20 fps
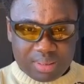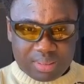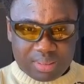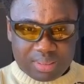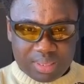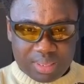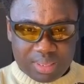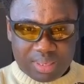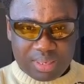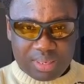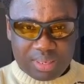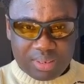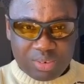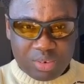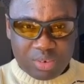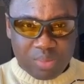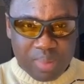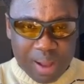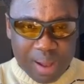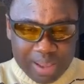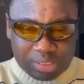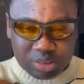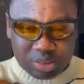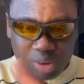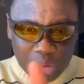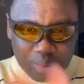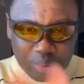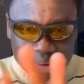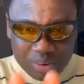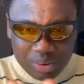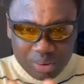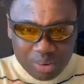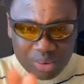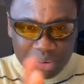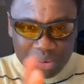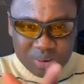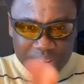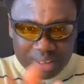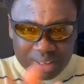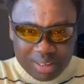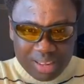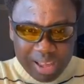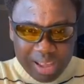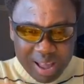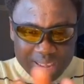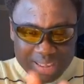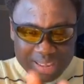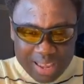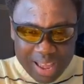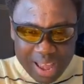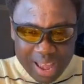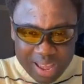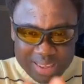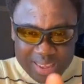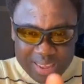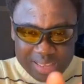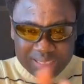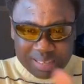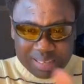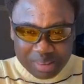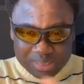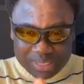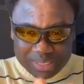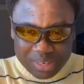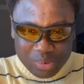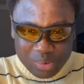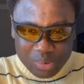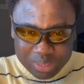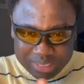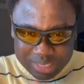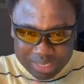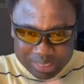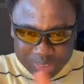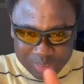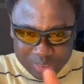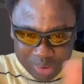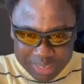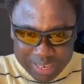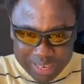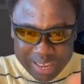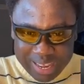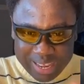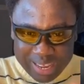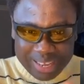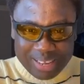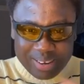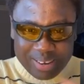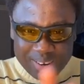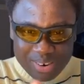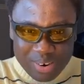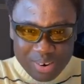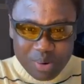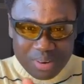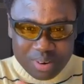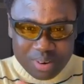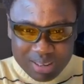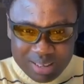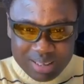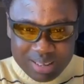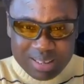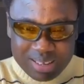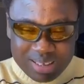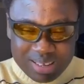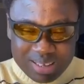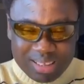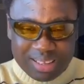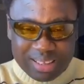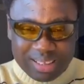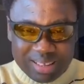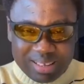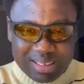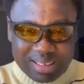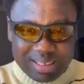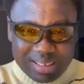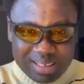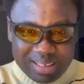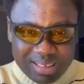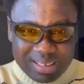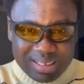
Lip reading: The Dubai story, you know, I hear something which is. Hey, it's easy, sir.